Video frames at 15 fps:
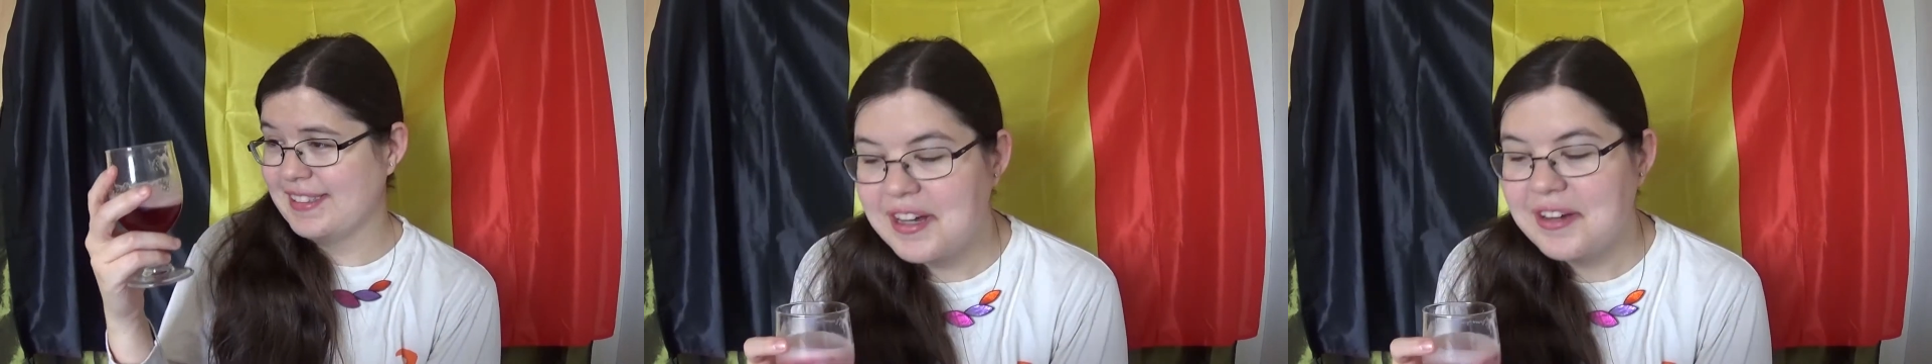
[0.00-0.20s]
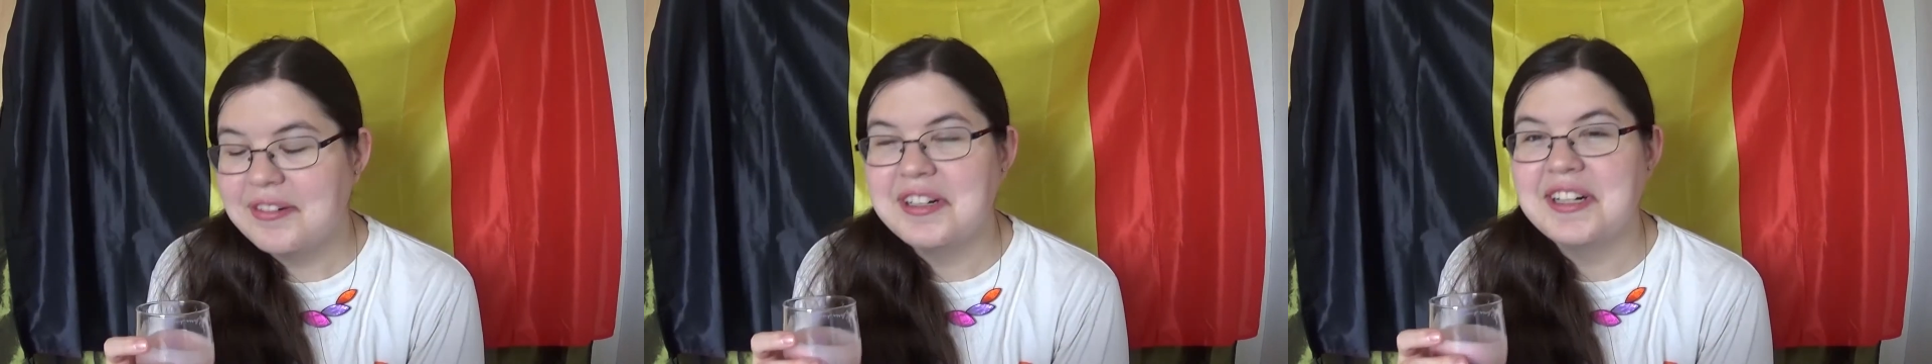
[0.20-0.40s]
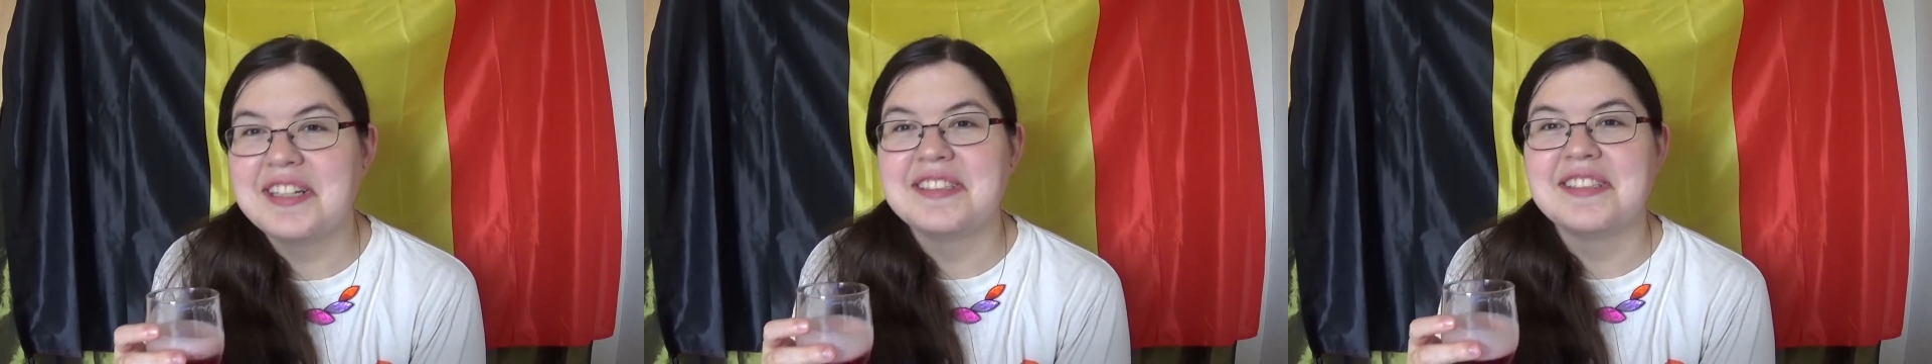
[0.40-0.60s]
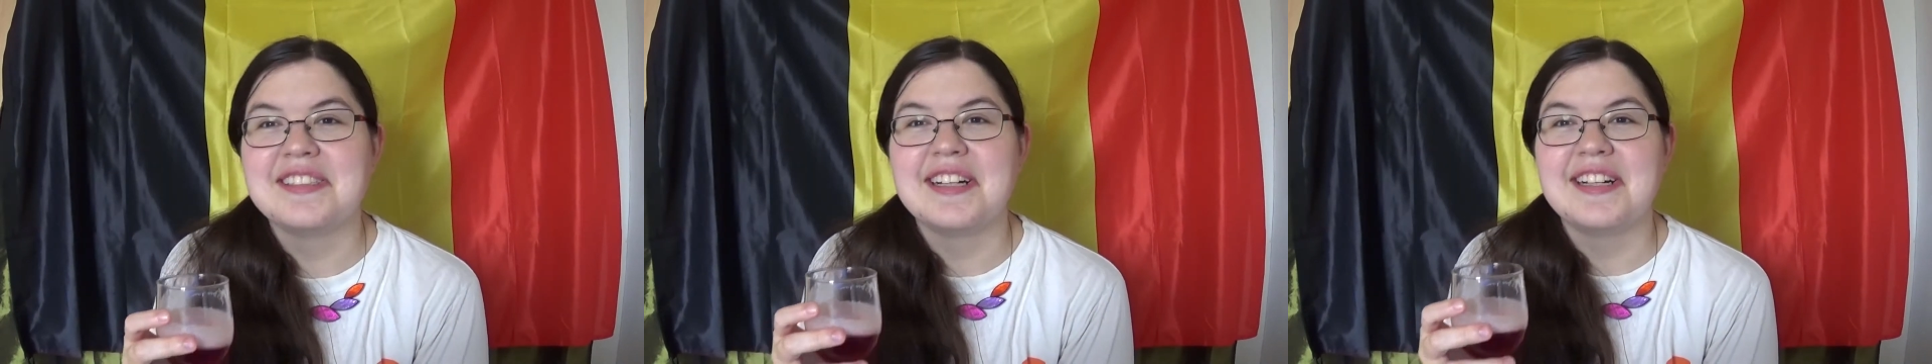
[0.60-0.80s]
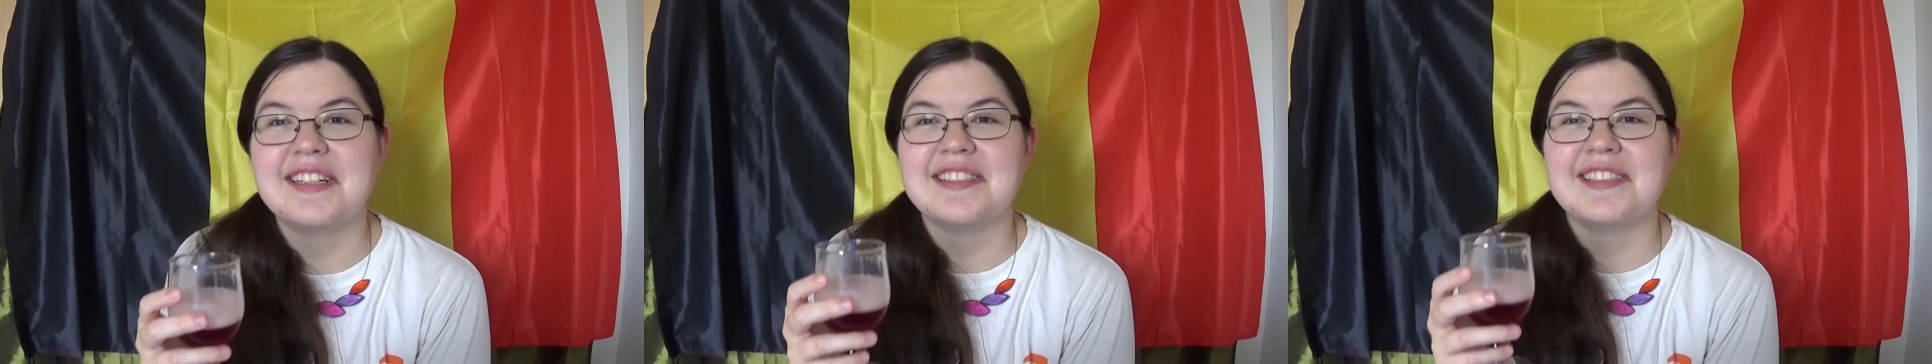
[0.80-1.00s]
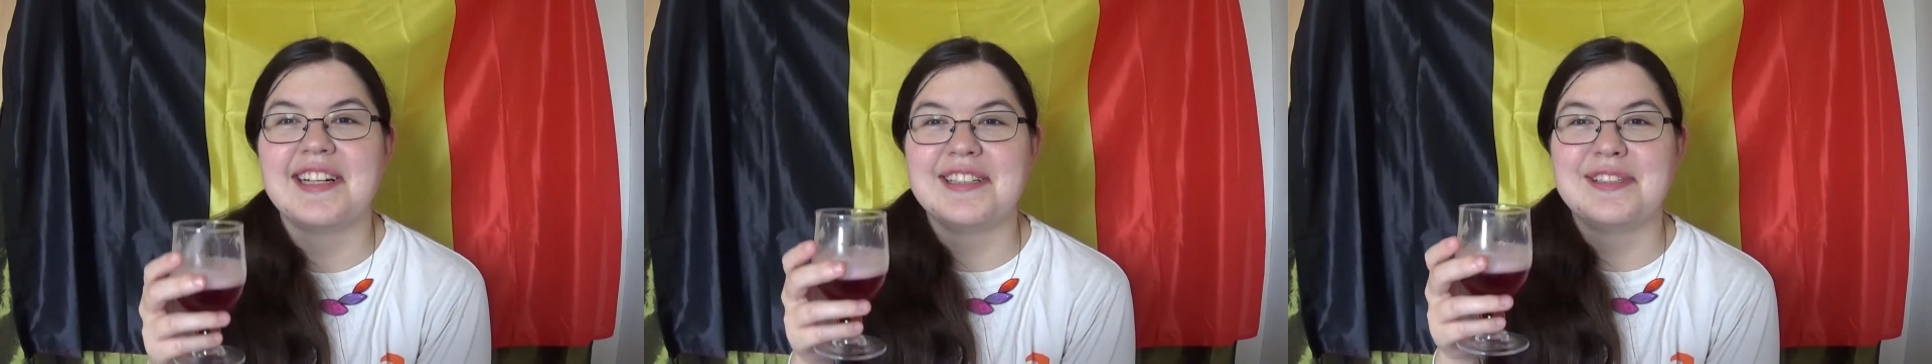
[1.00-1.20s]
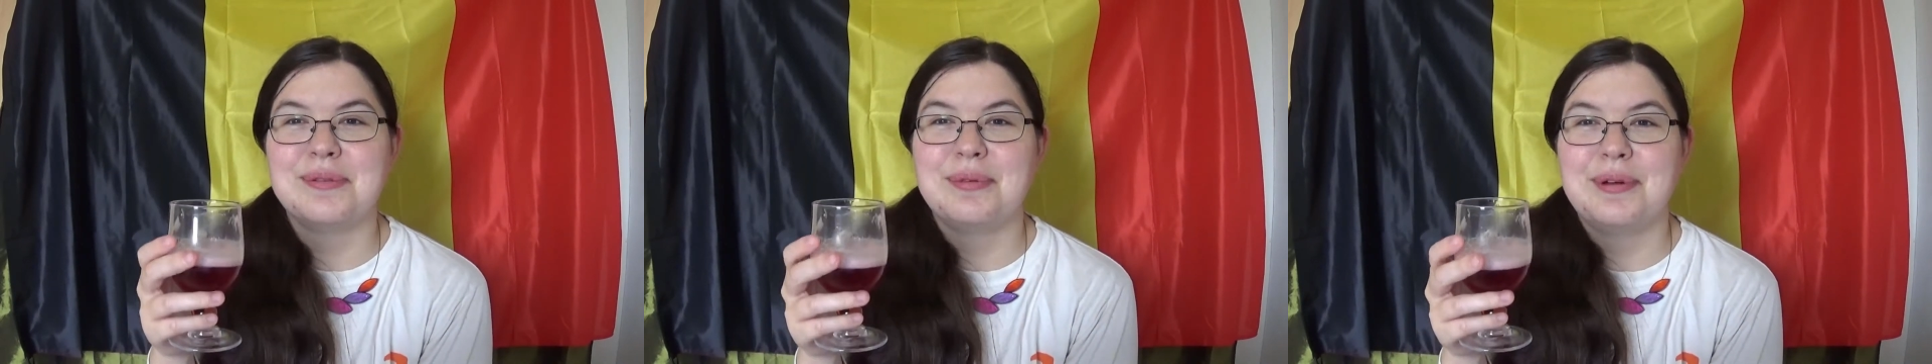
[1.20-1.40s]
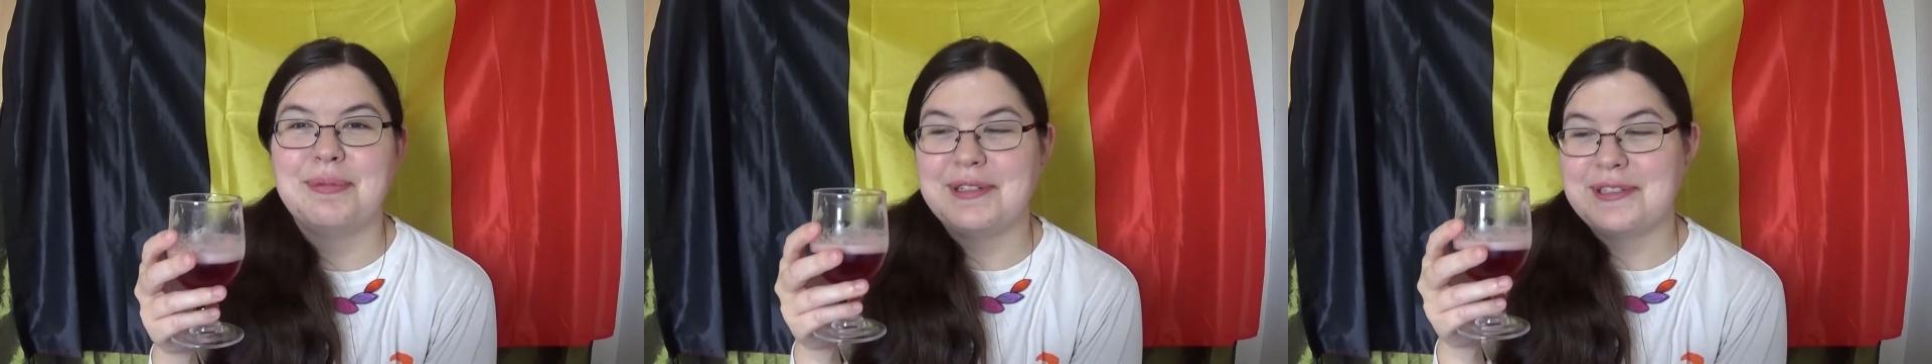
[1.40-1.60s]
I wouldn't necessarily say it's a
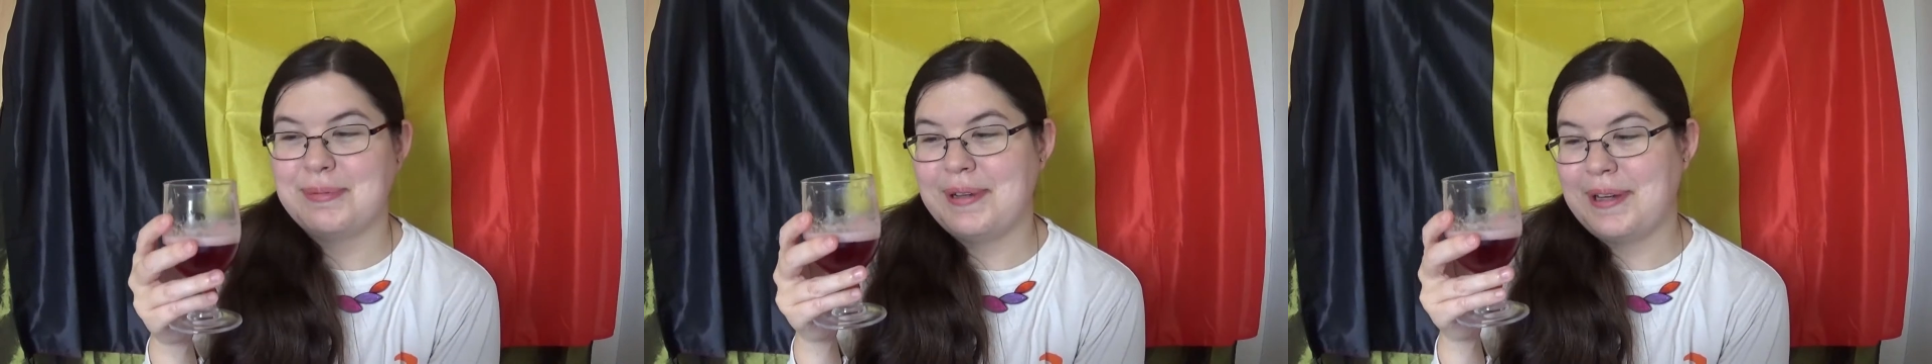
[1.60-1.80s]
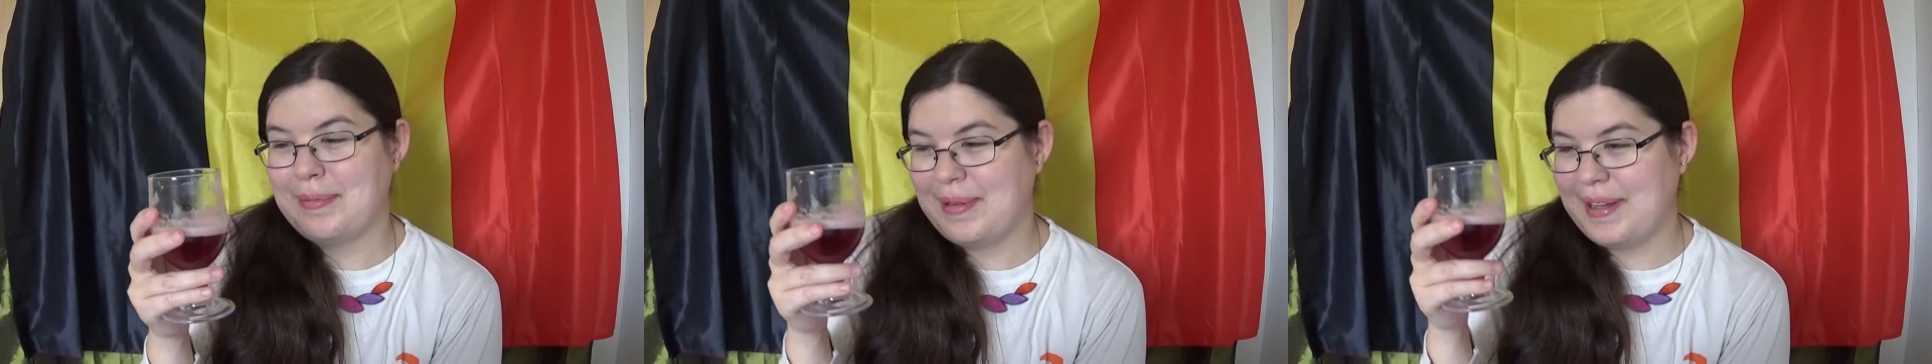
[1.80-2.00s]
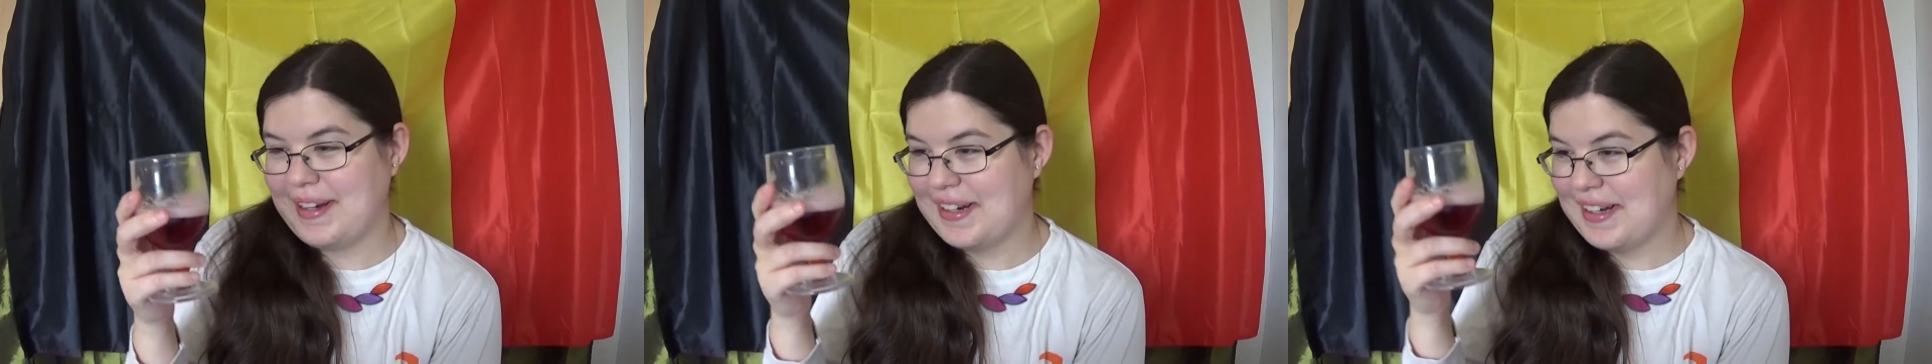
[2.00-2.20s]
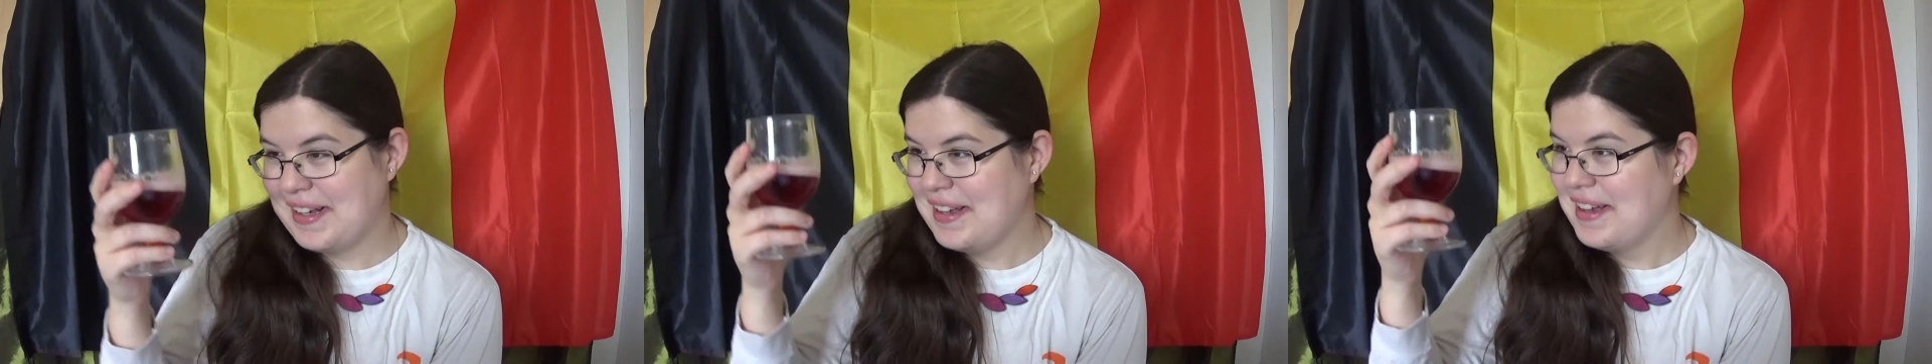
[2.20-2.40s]
woman's beer, but